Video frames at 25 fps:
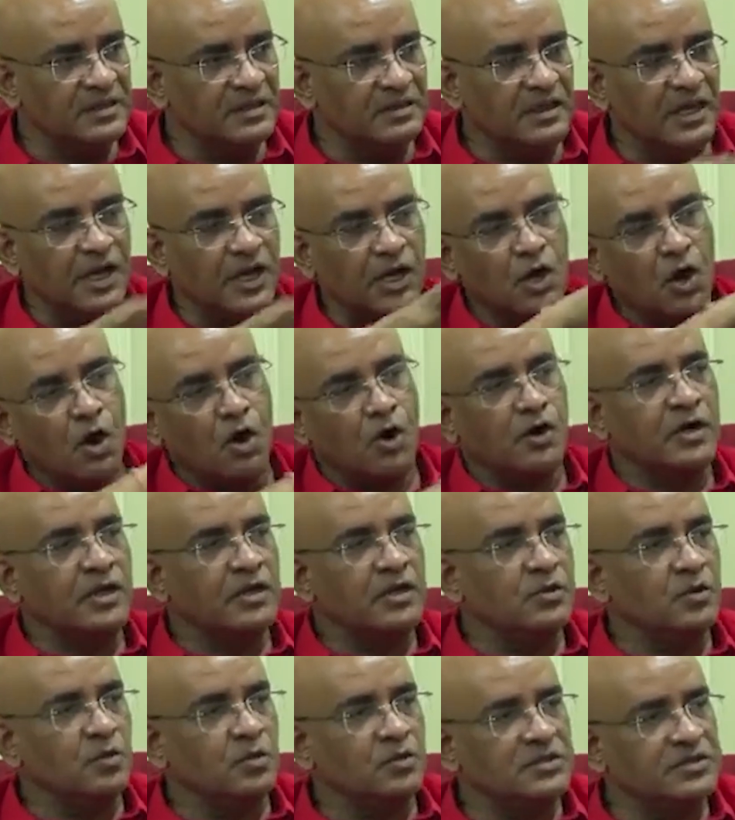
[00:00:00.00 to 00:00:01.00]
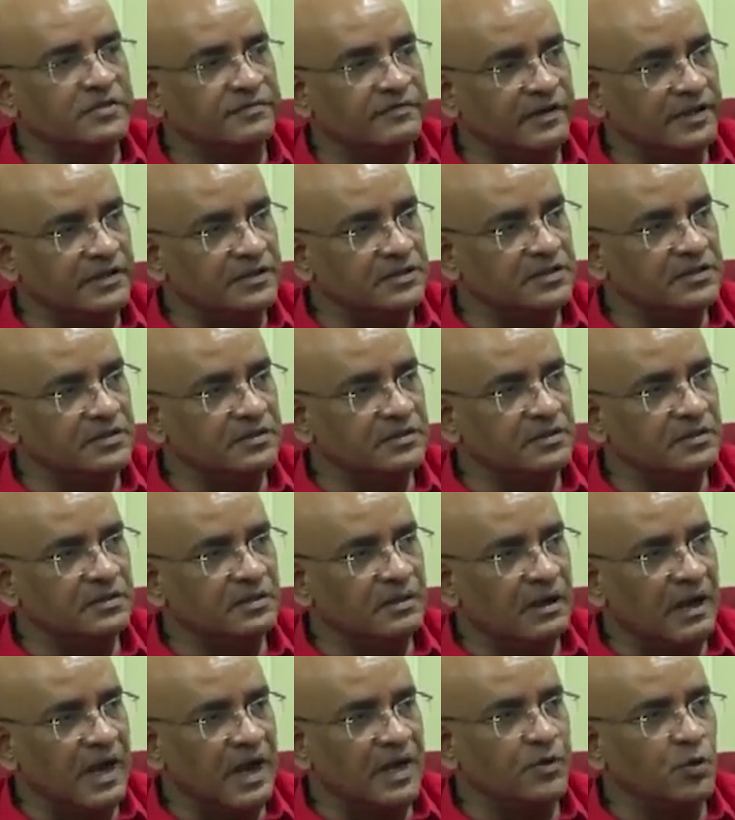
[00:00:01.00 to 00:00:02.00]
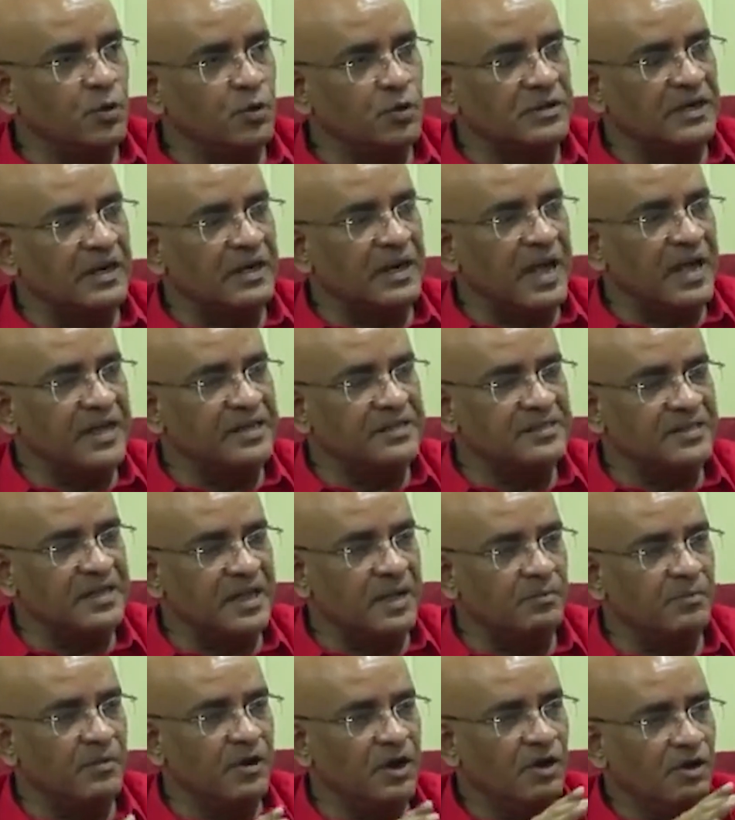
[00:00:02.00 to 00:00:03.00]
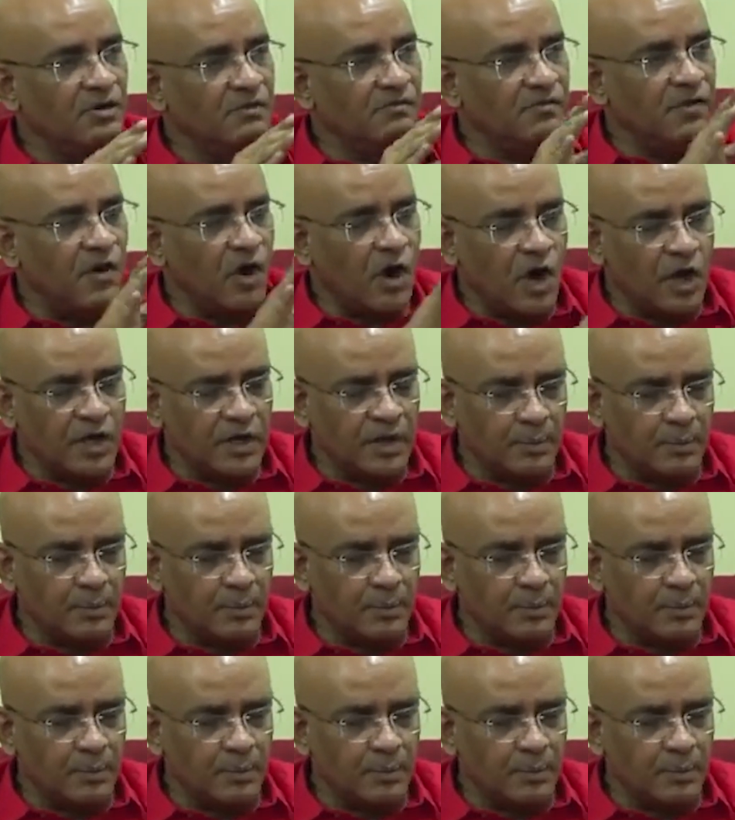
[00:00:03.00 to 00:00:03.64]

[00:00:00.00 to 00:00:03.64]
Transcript: they corner those funds and utilize them for other